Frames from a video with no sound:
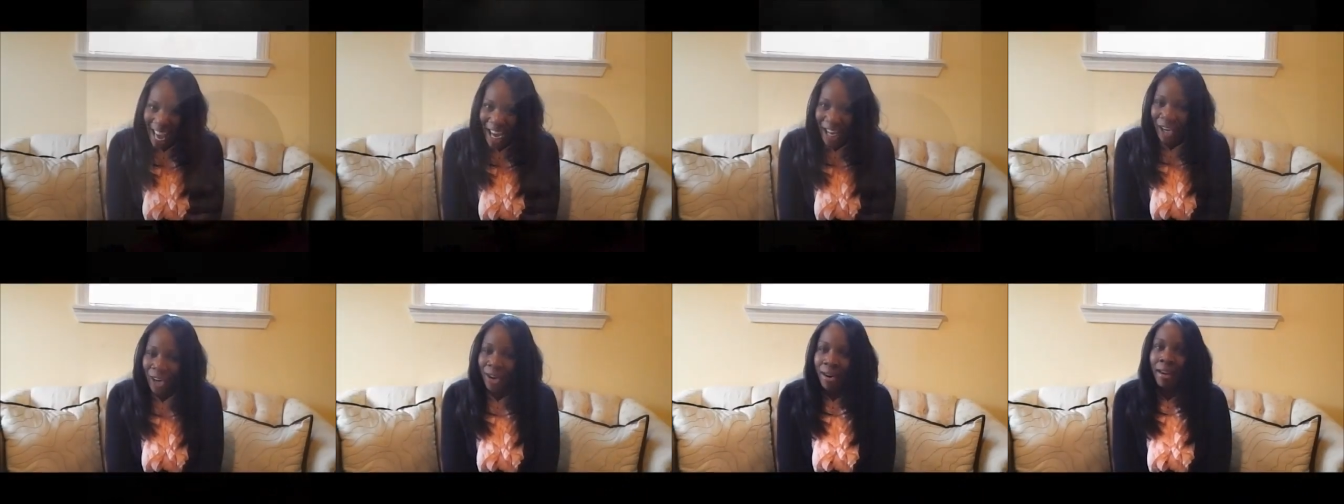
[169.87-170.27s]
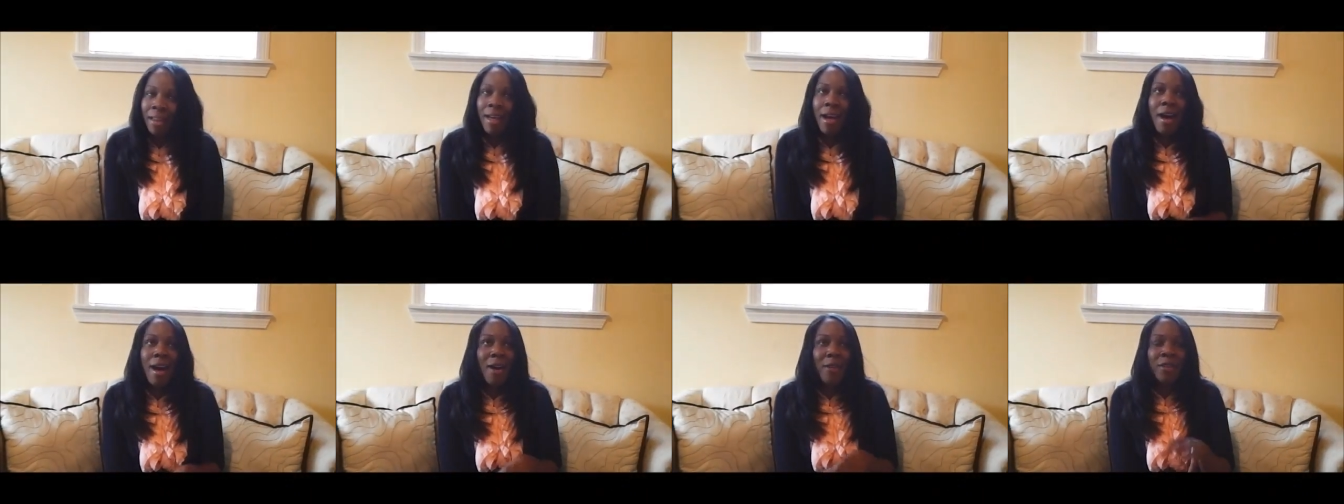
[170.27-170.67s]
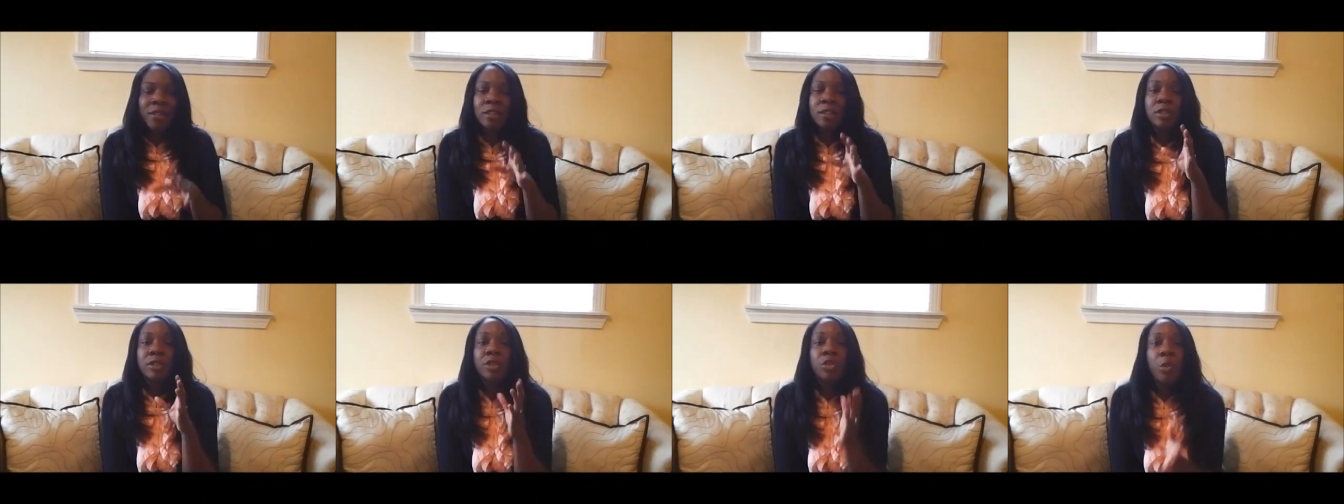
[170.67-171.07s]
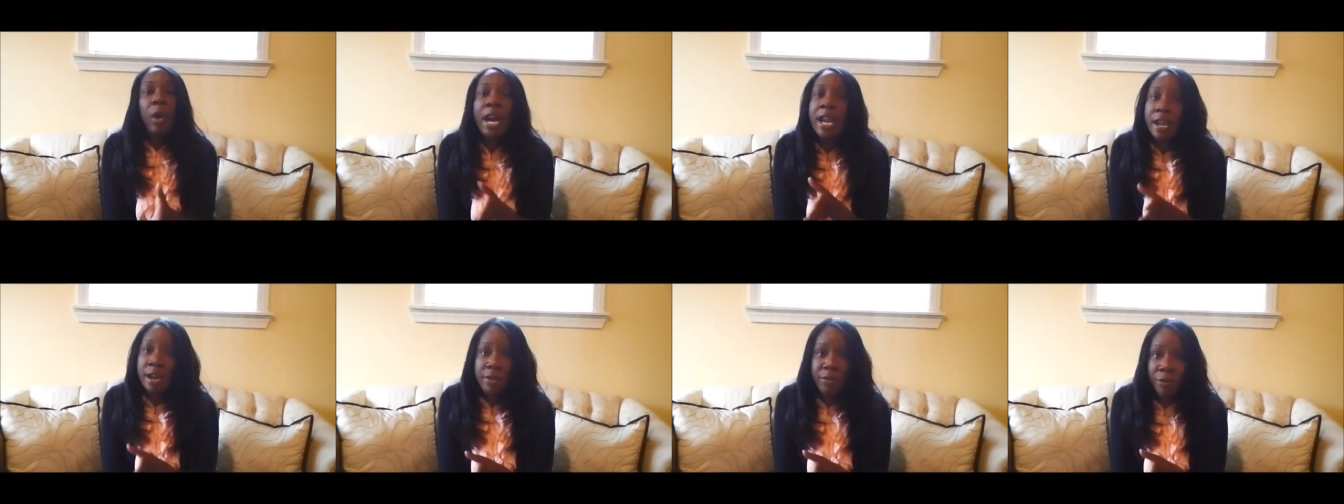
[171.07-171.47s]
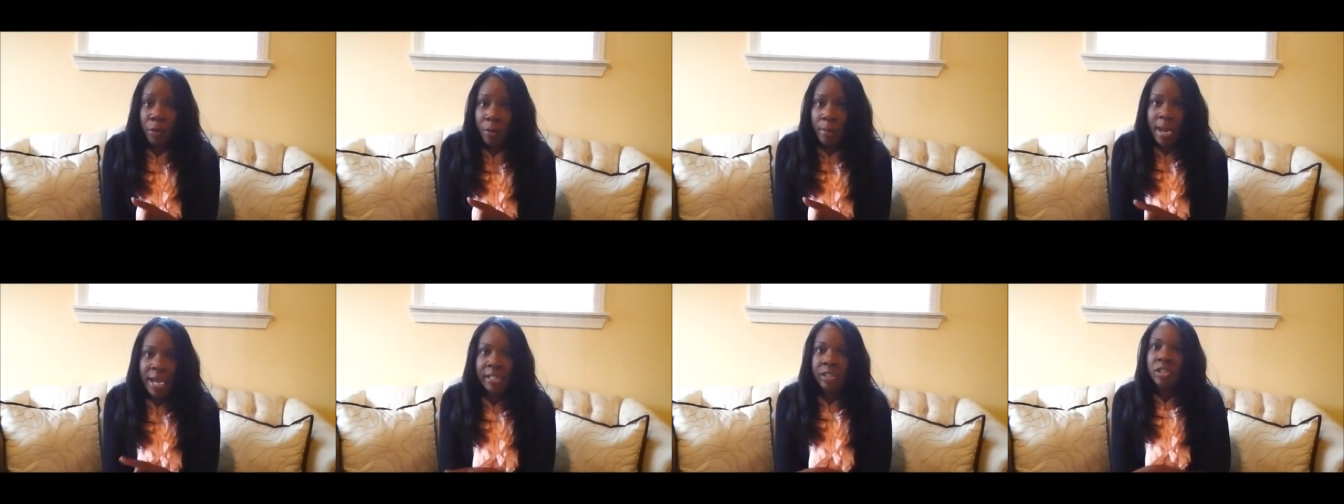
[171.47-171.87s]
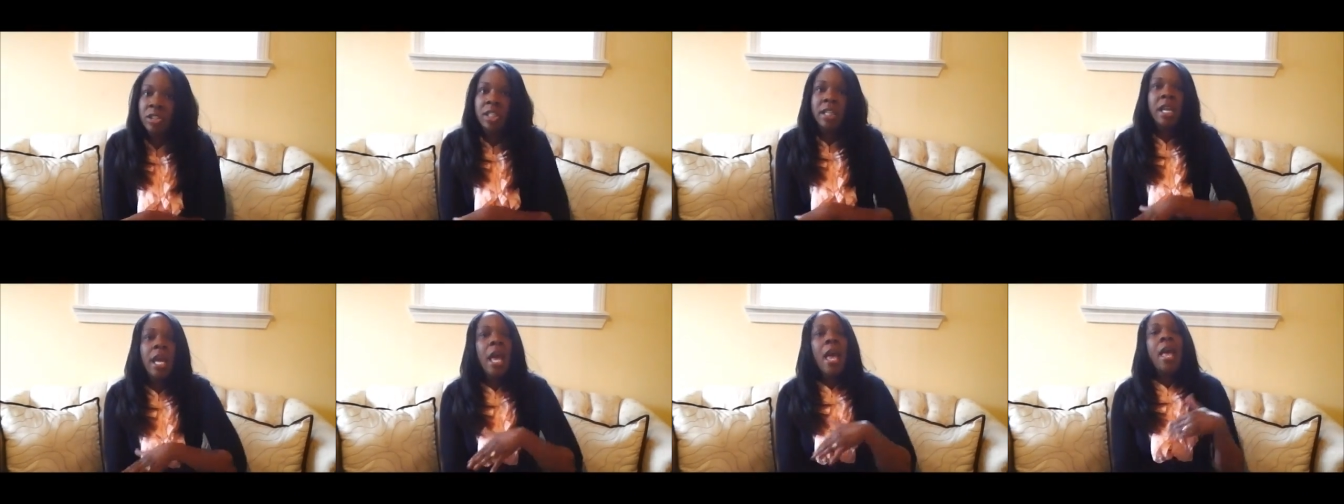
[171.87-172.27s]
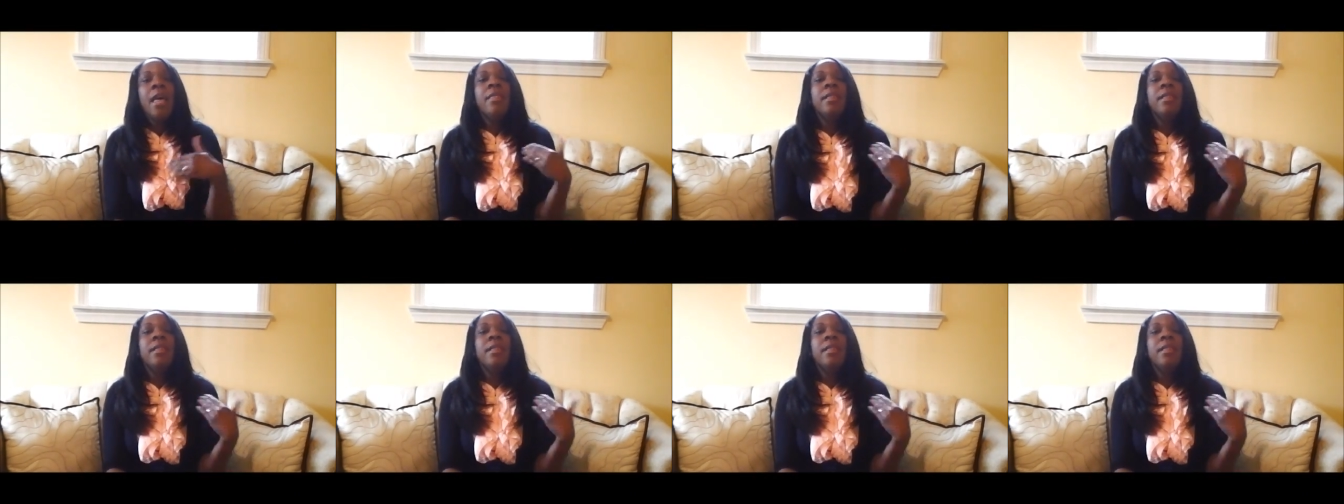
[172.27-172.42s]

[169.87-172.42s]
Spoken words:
Taylor. Oh, this is great information.